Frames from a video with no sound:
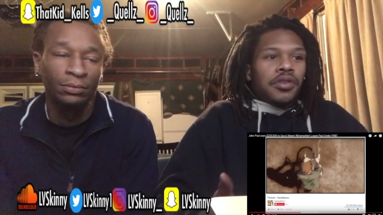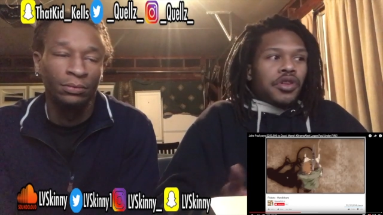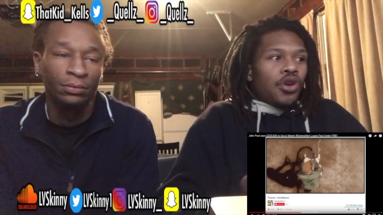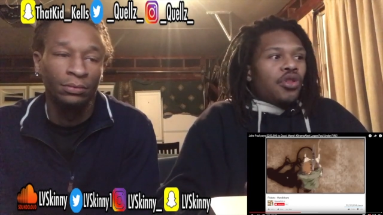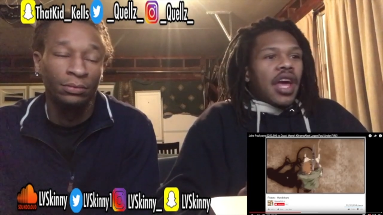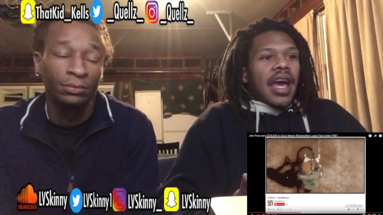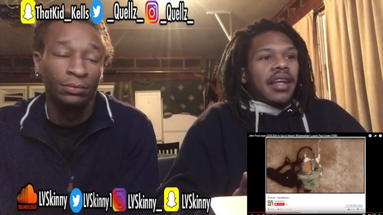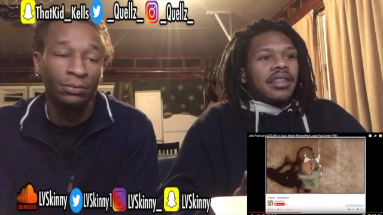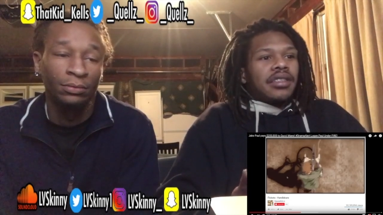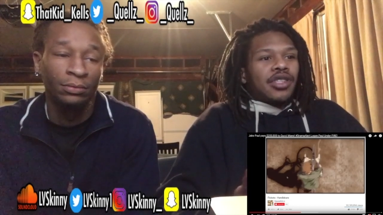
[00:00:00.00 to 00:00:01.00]
Speaker 1: do
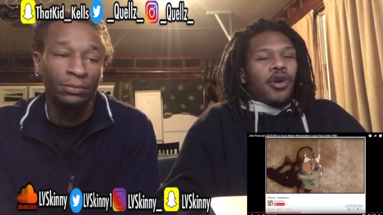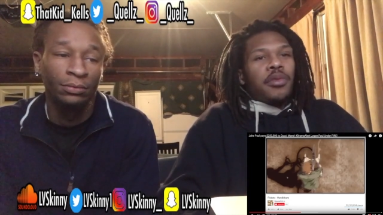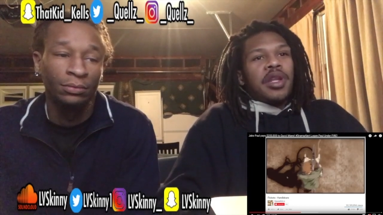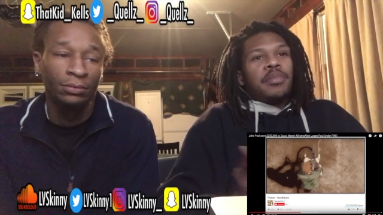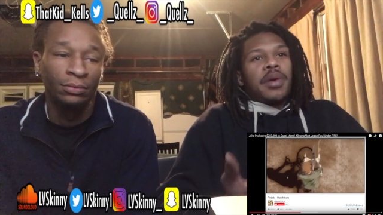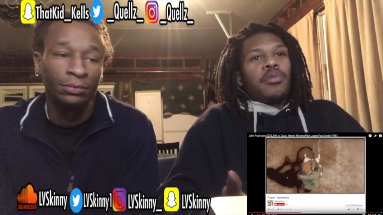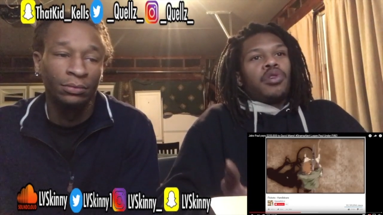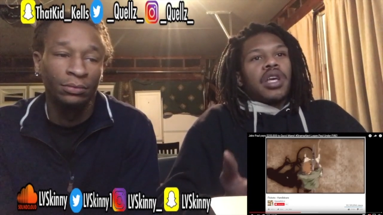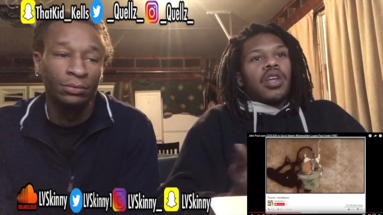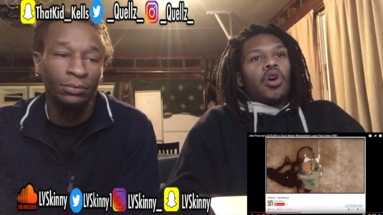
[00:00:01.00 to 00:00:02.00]
that? So many
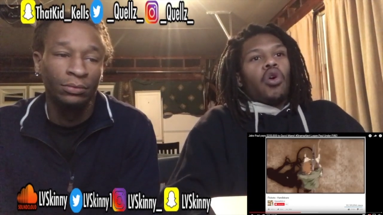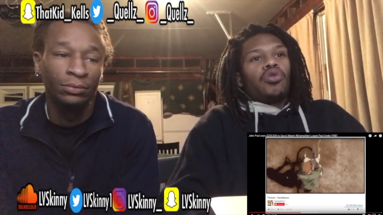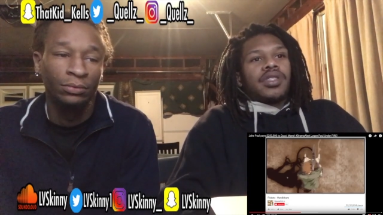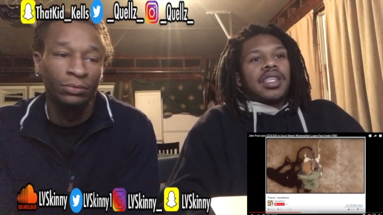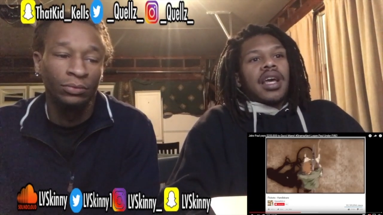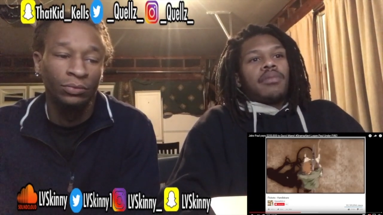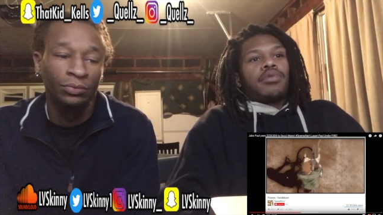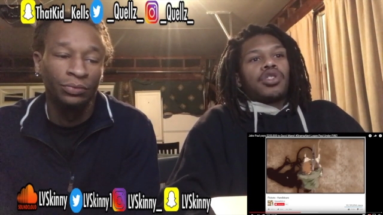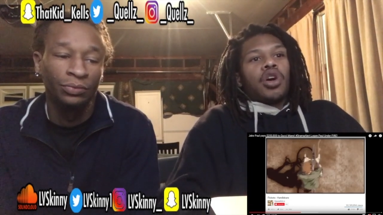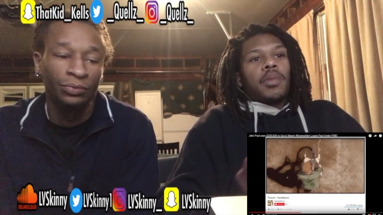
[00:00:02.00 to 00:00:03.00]
people get old
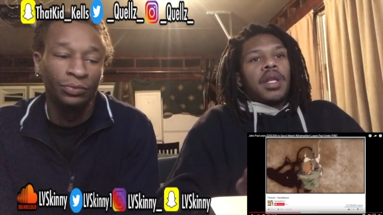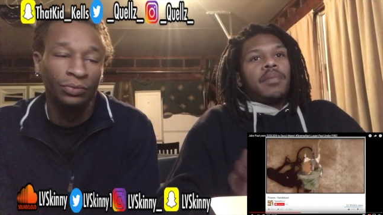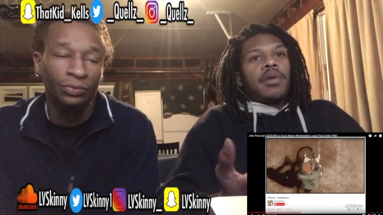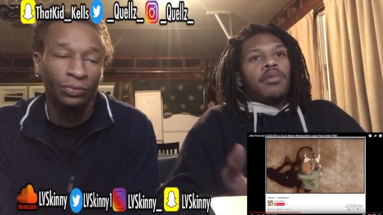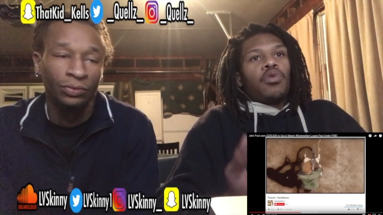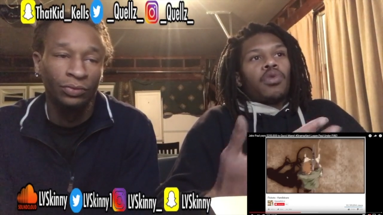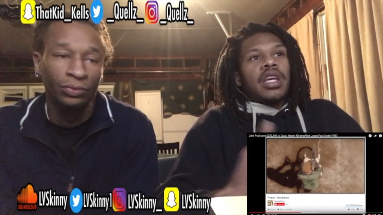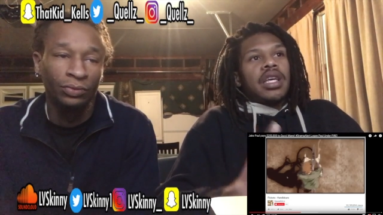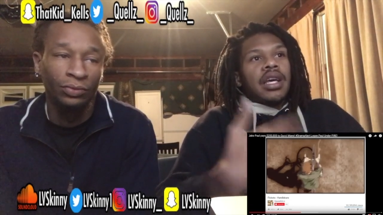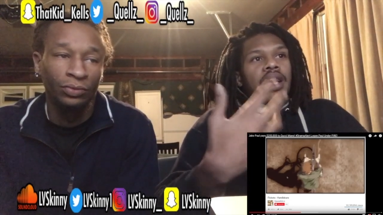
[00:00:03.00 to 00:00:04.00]
samples. So many people
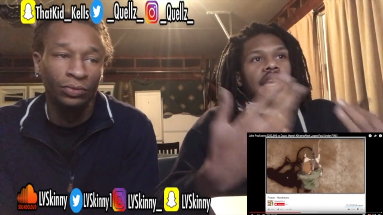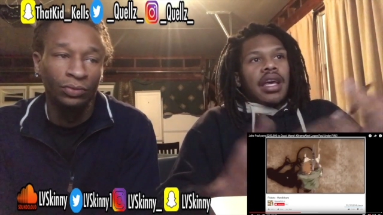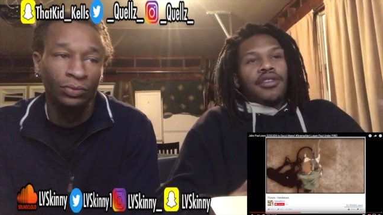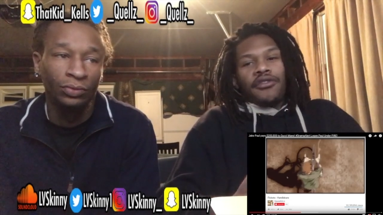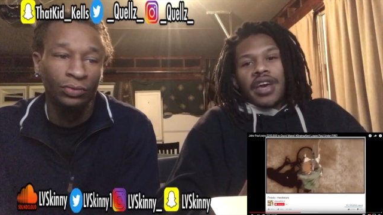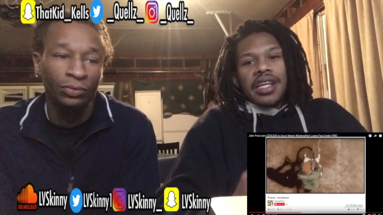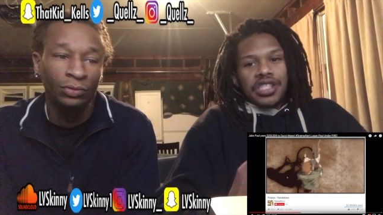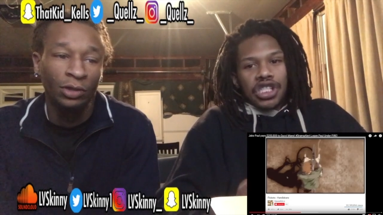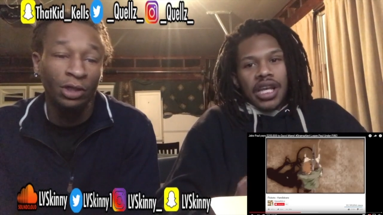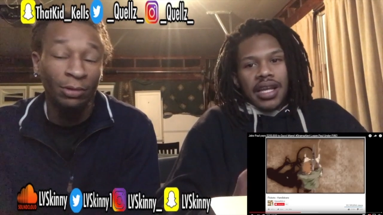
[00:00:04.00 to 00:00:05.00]
re-innovate
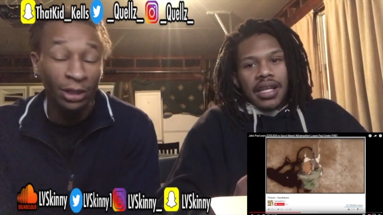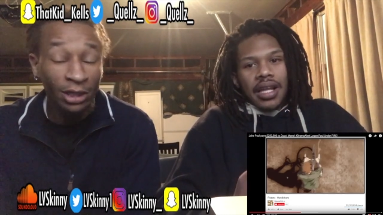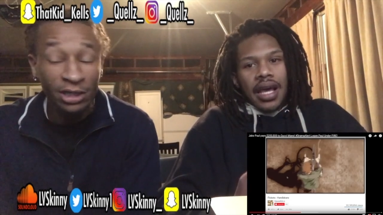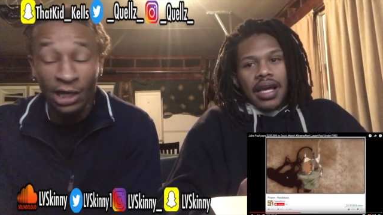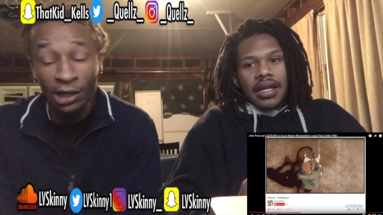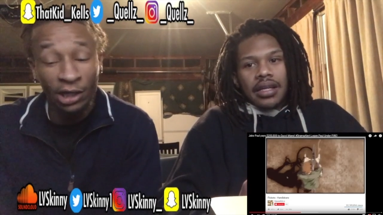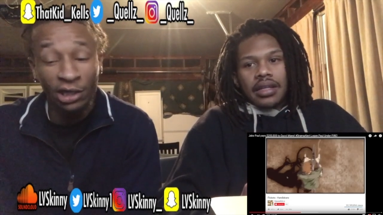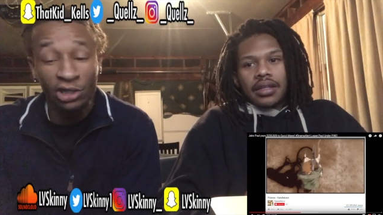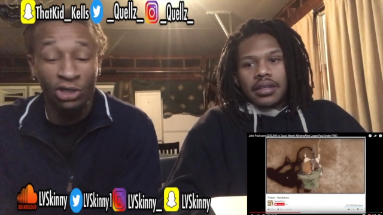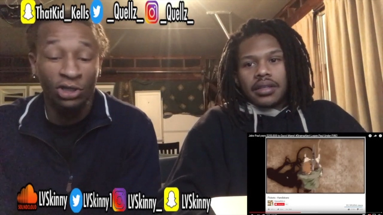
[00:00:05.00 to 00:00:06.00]
shit. I think like, it sounds
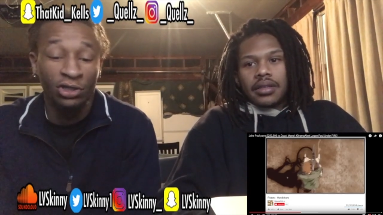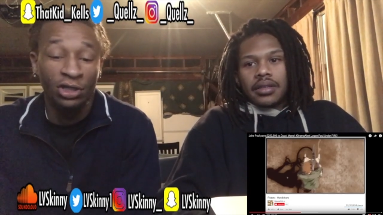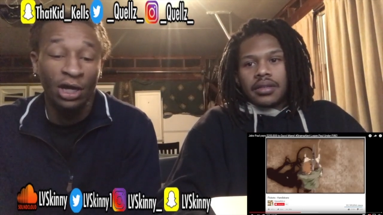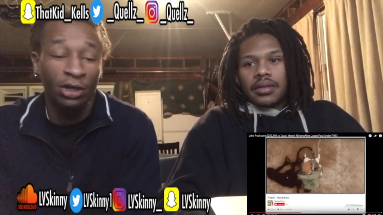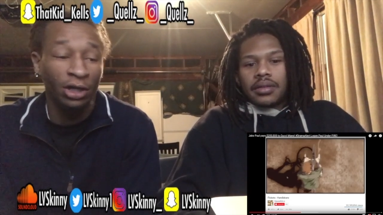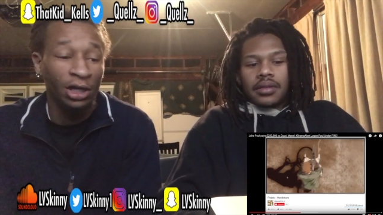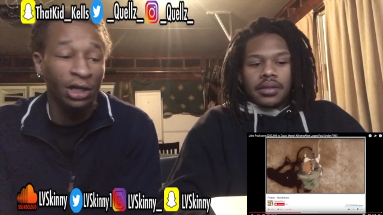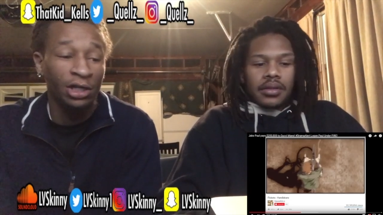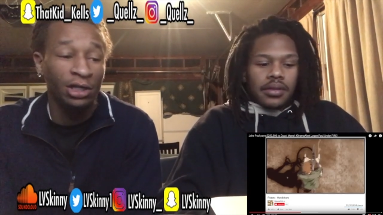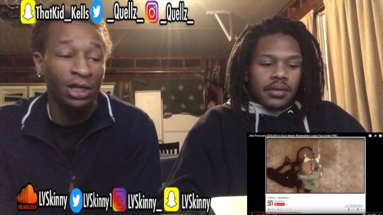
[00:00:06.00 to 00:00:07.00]
Speaker 2: like he just now
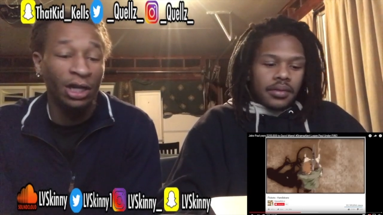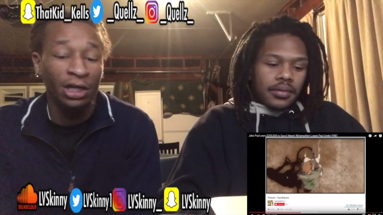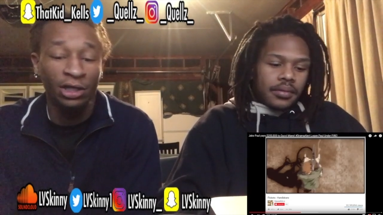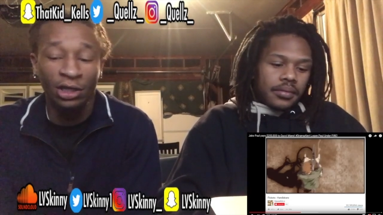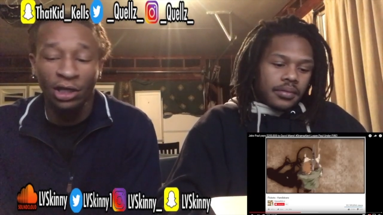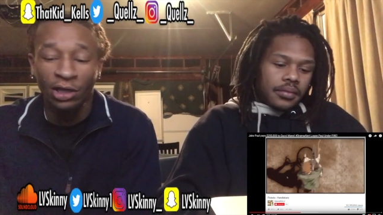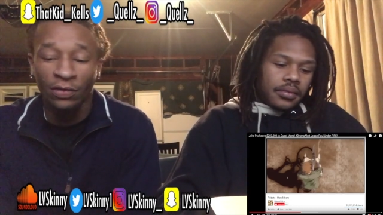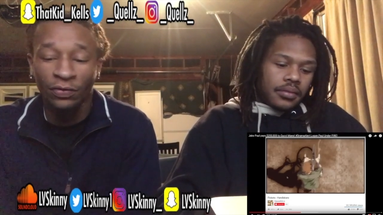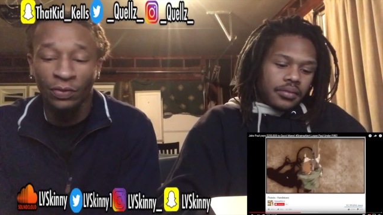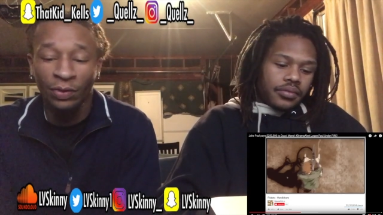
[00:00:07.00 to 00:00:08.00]
getting like
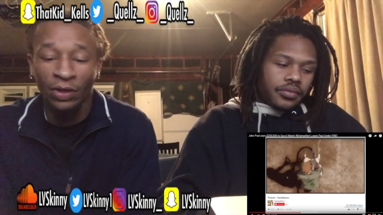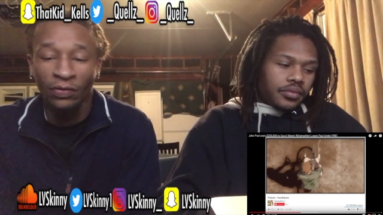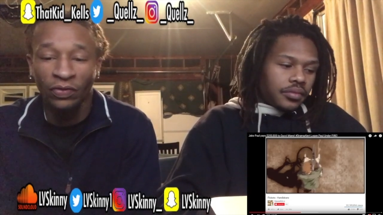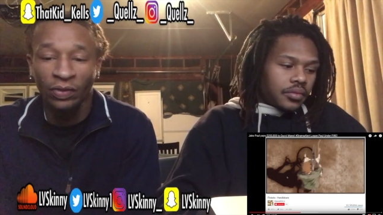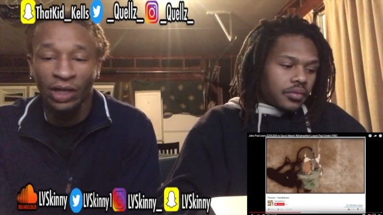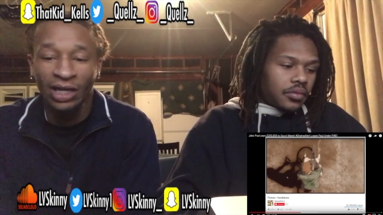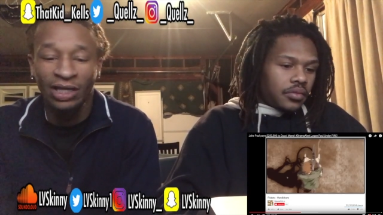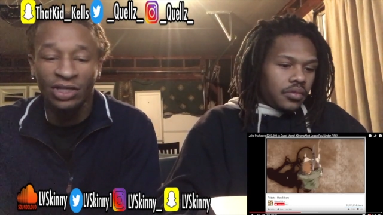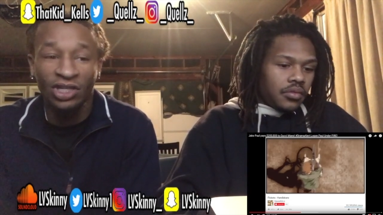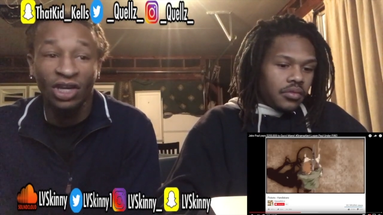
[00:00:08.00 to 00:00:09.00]
you feel me? And for like
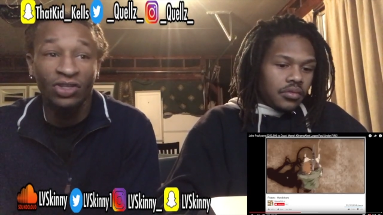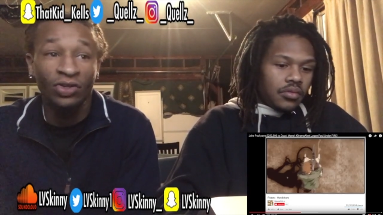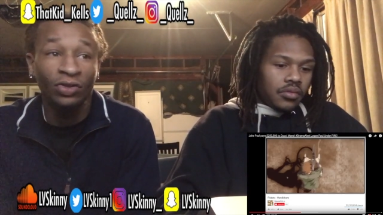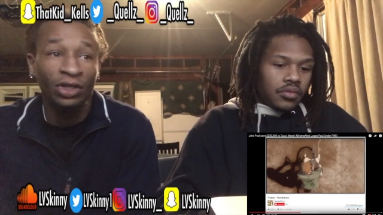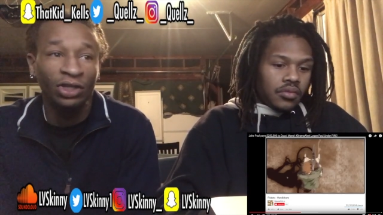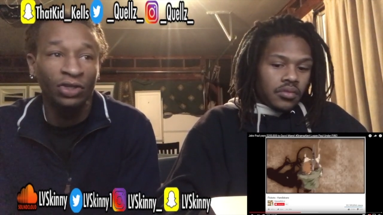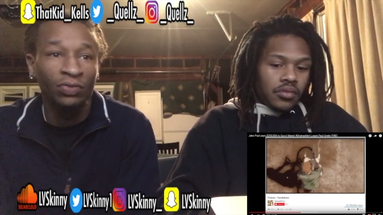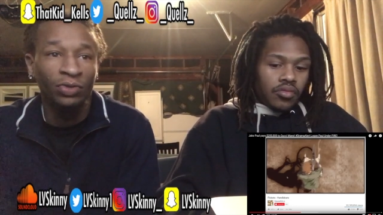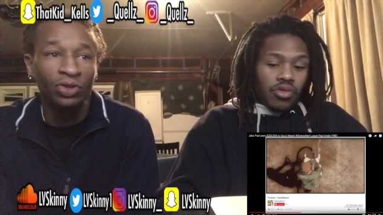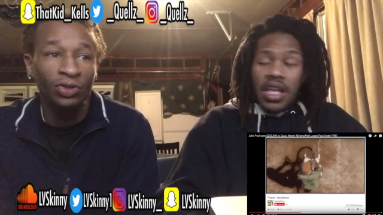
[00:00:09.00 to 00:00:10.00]
insights on like
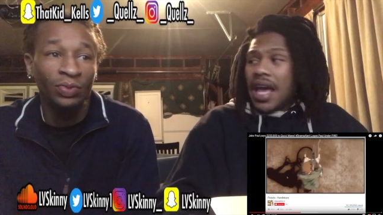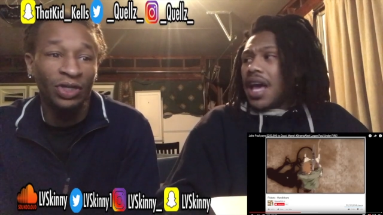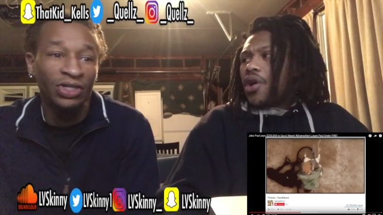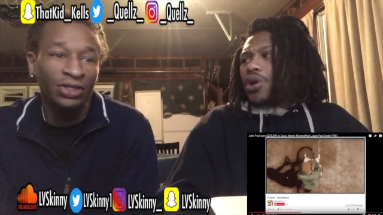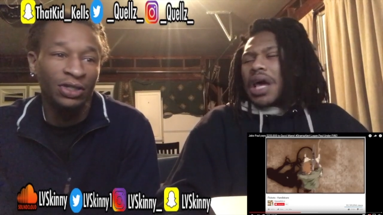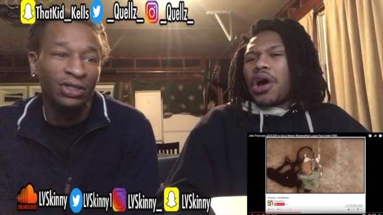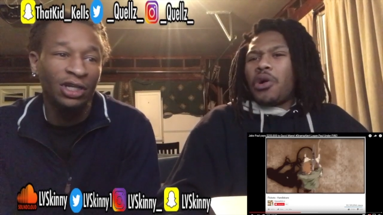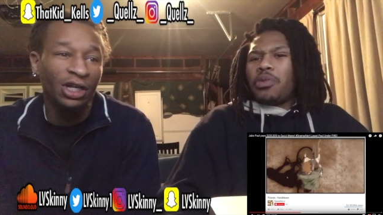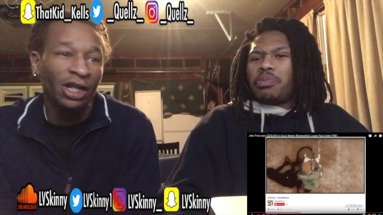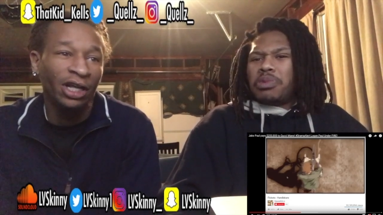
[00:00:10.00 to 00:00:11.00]
the music. Yeah, business. on
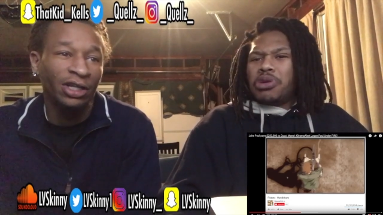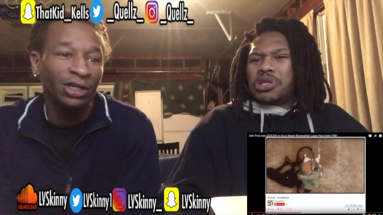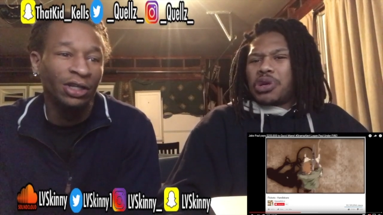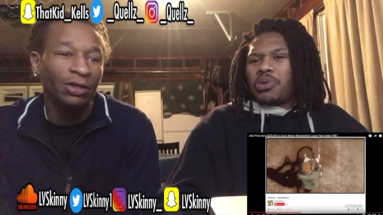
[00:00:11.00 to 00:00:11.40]
how like,
Speaker 1: music